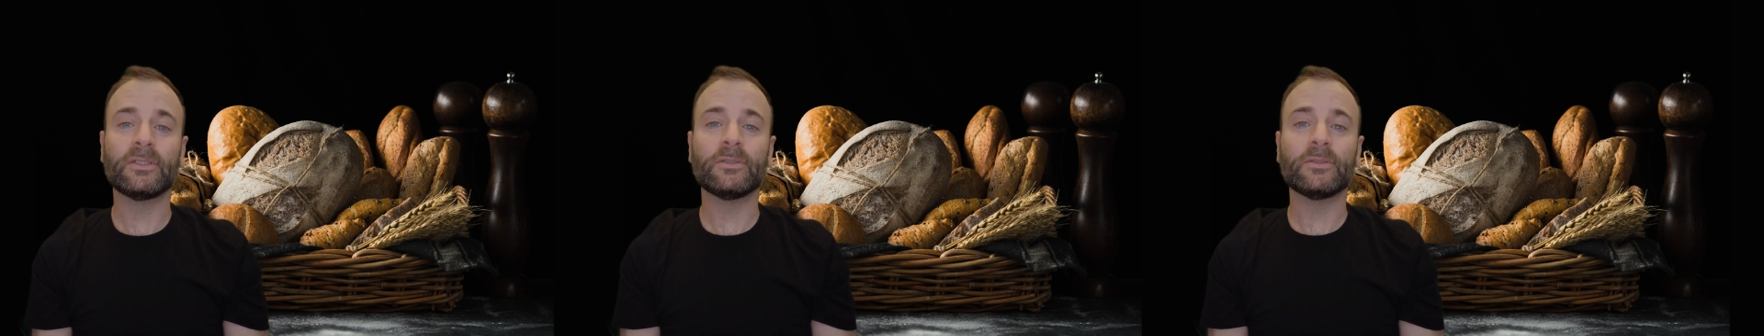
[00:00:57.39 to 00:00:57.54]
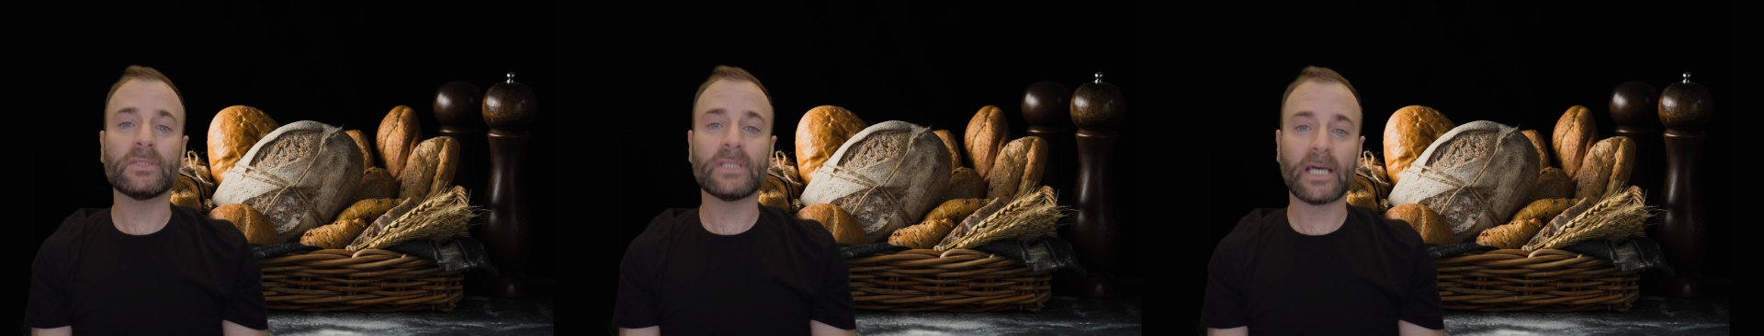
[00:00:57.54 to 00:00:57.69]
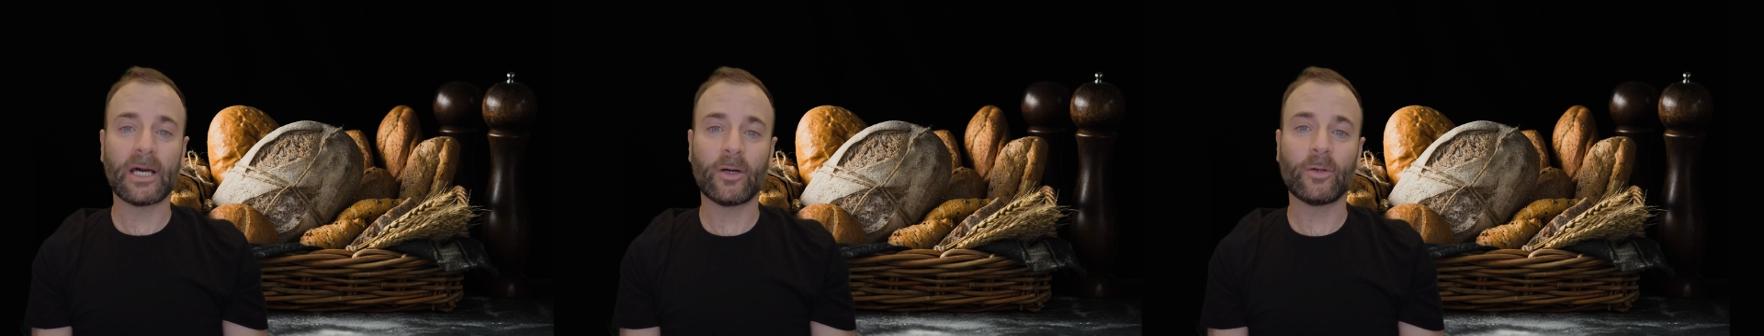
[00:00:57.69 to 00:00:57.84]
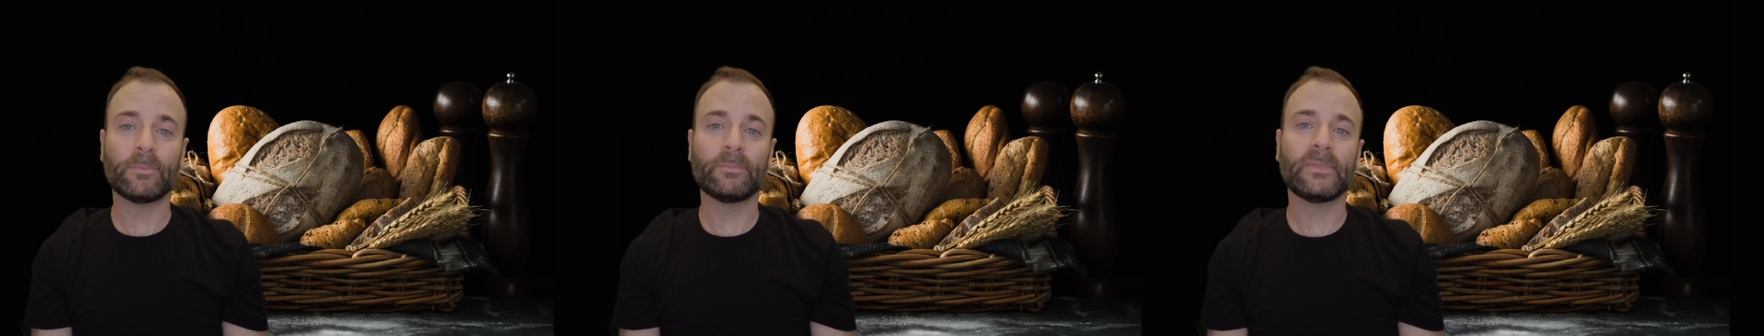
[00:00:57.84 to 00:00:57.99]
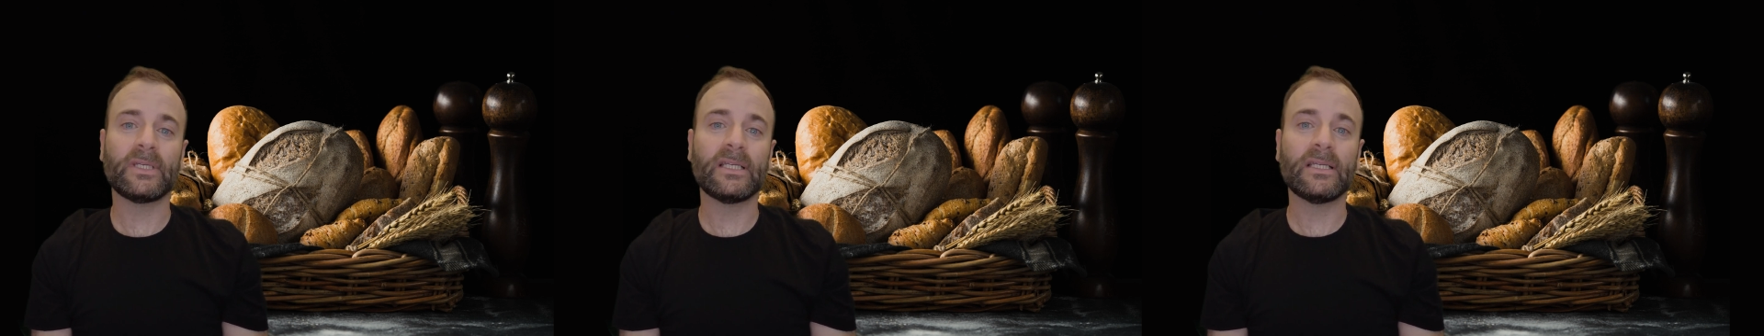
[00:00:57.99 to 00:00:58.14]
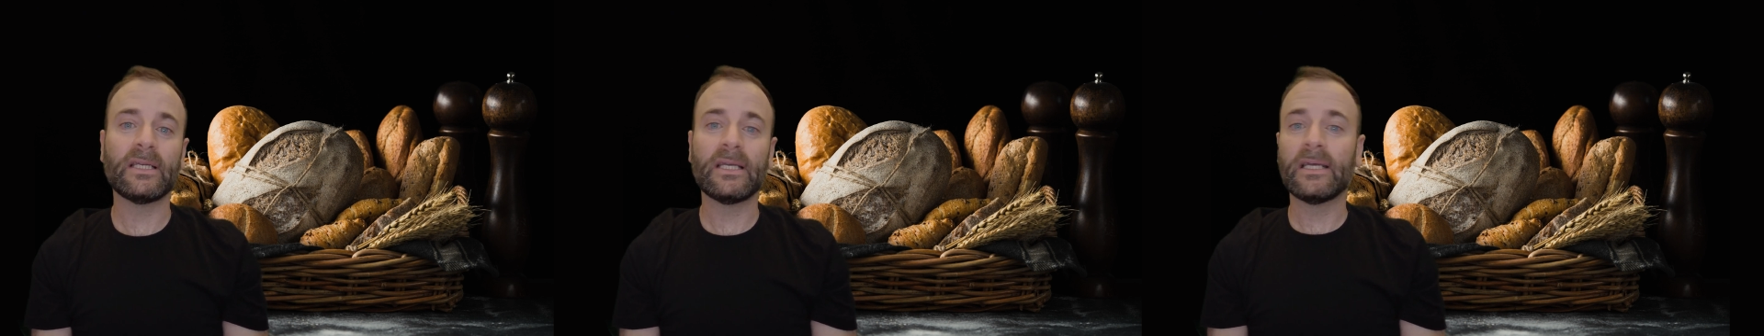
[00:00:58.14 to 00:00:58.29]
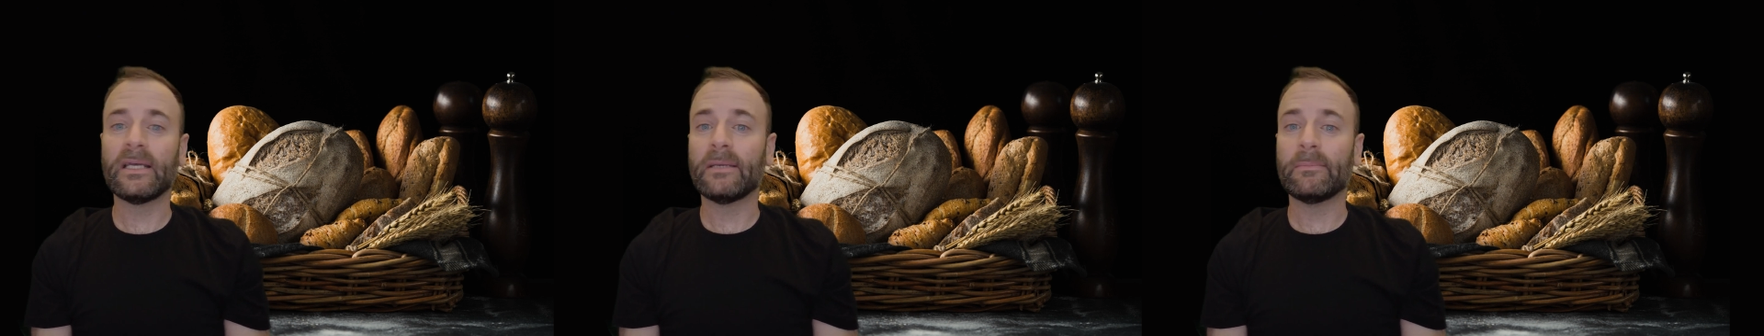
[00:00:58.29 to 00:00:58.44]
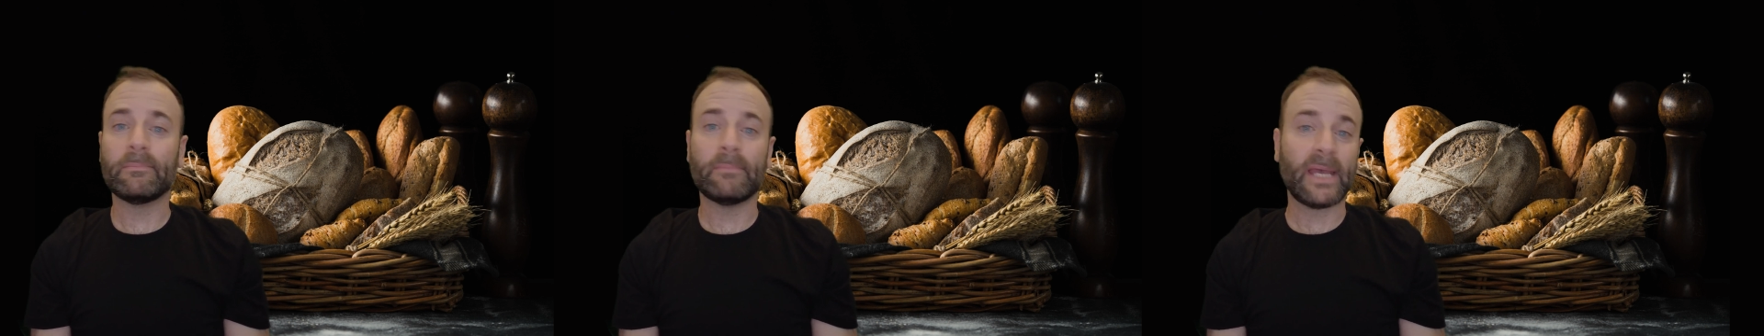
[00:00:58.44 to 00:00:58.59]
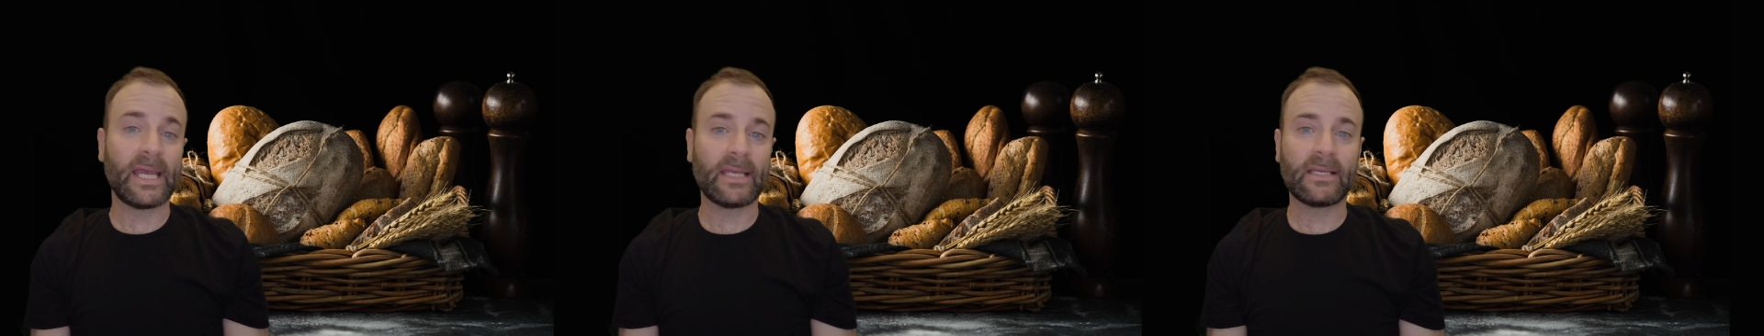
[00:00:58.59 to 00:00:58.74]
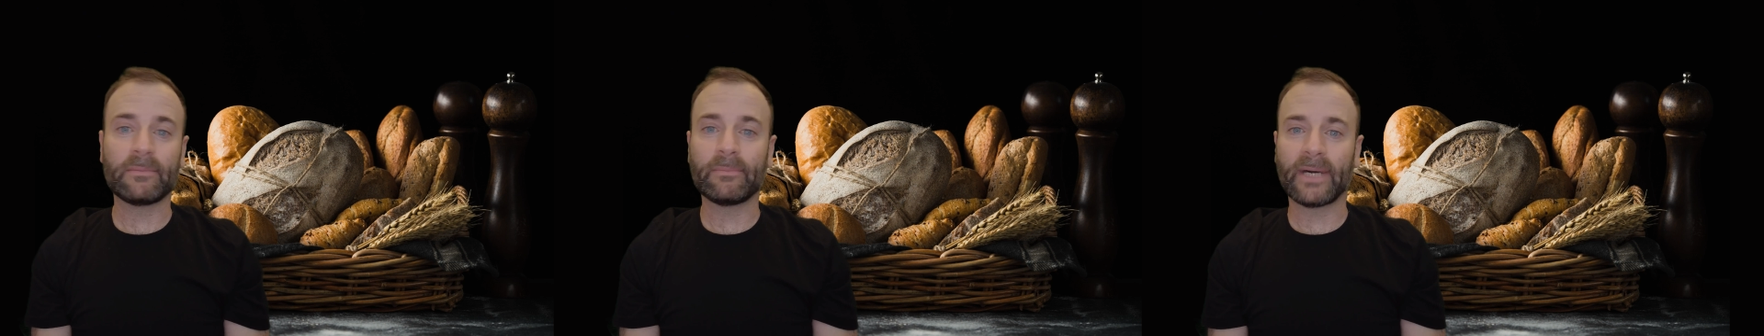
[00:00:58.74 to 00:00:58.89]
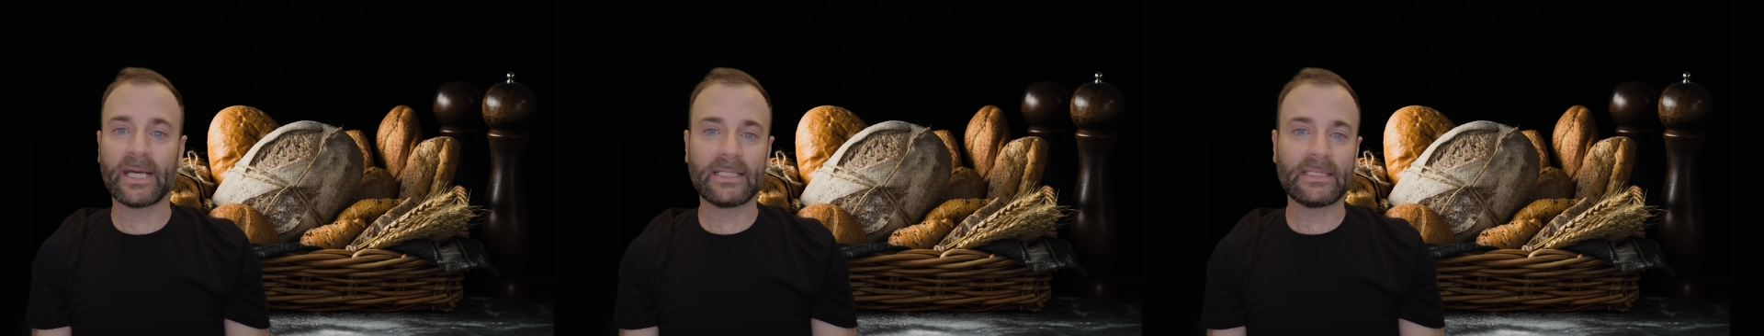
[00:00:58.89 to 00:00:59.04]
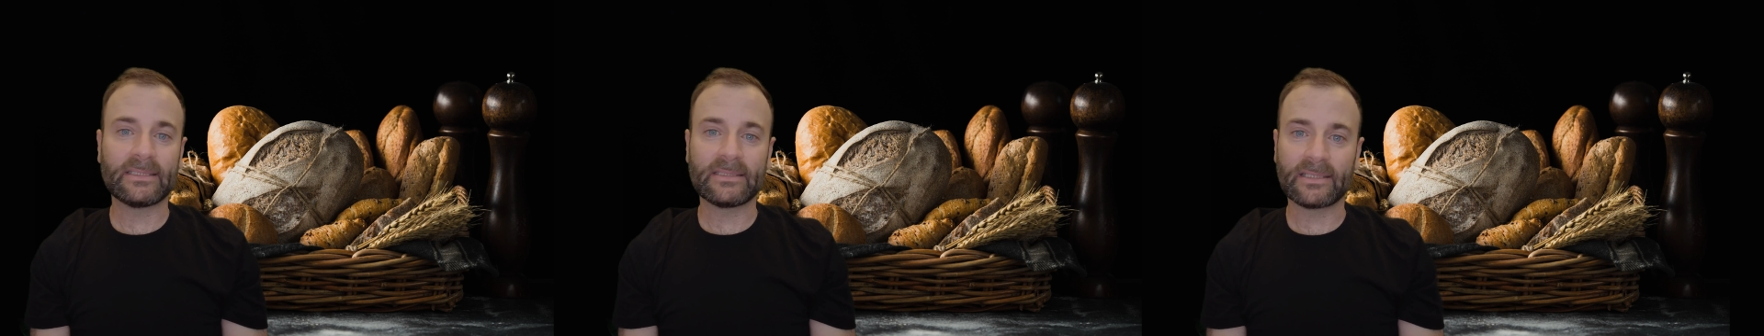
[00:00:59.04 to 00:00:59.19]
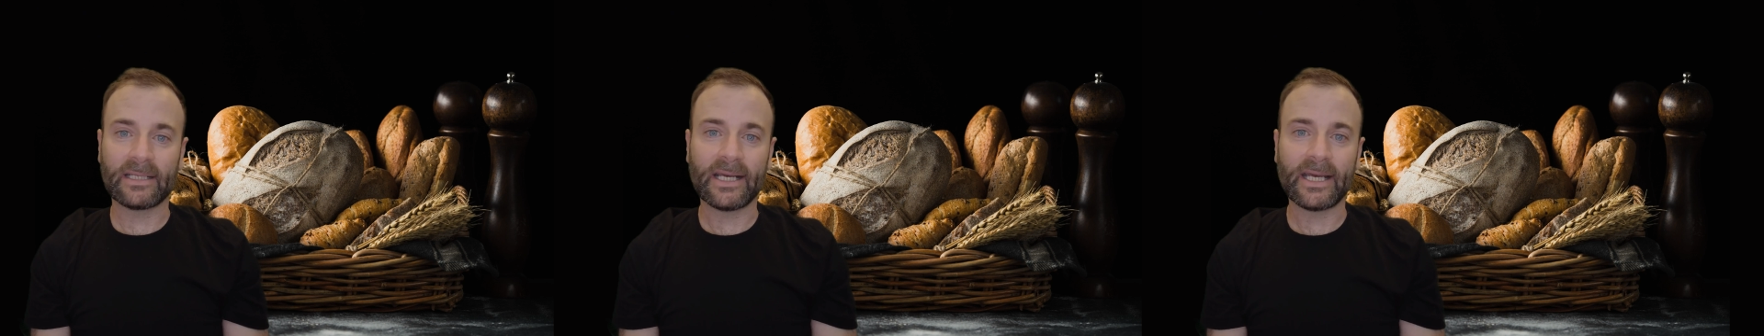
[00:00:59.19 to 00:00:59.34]
who's helped me make my
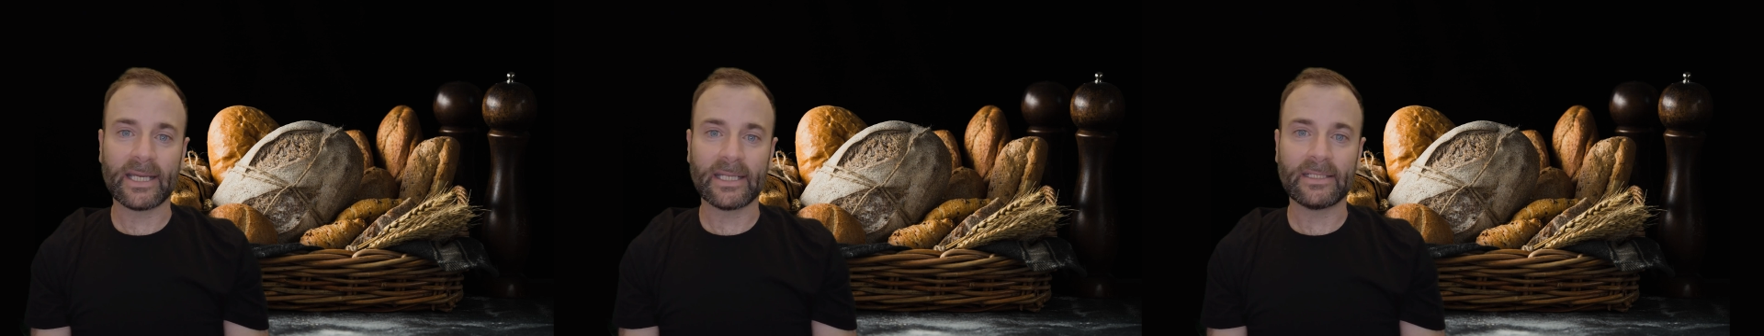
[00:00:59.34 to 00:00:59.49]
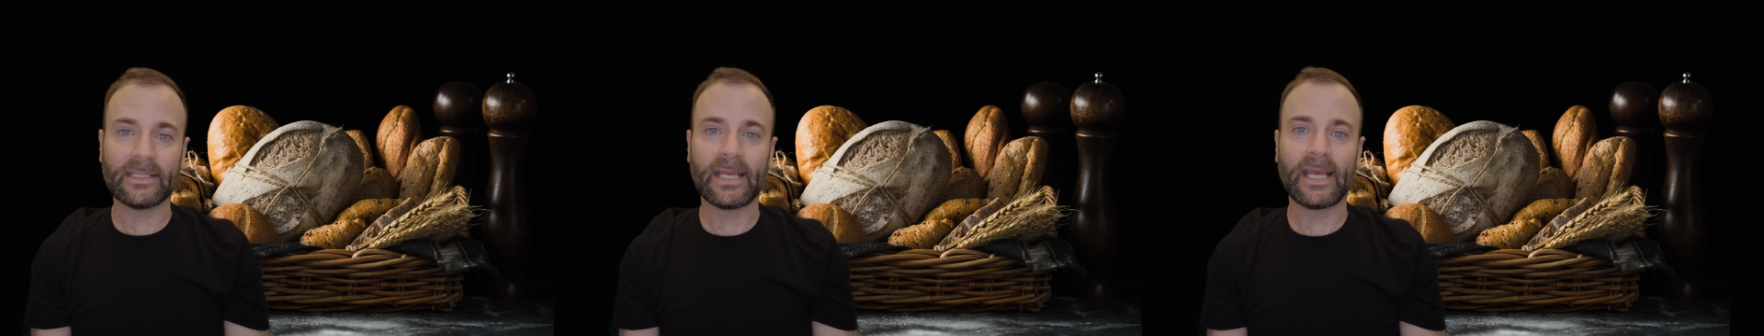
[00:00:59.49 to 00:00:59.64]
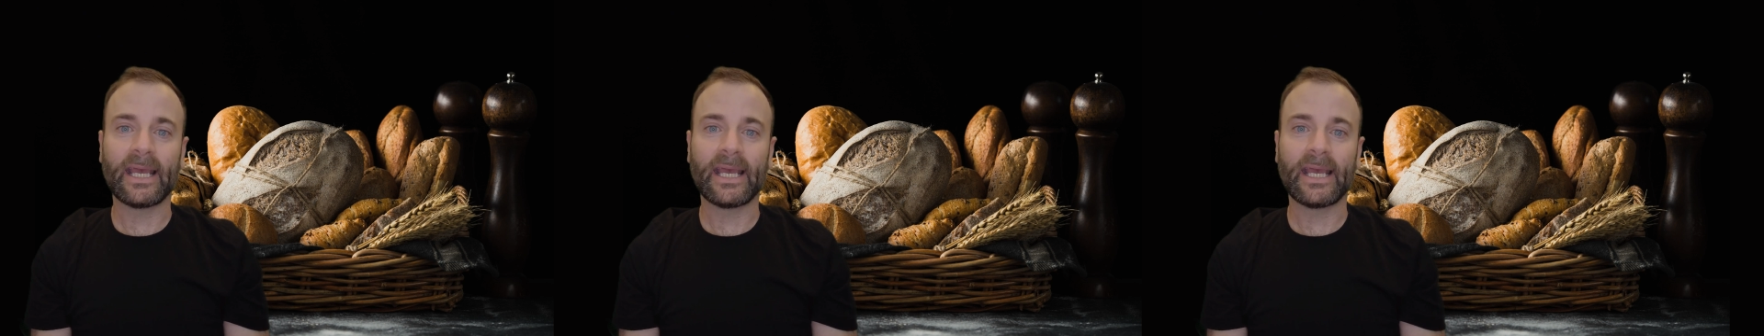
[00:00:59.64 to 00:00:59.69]
design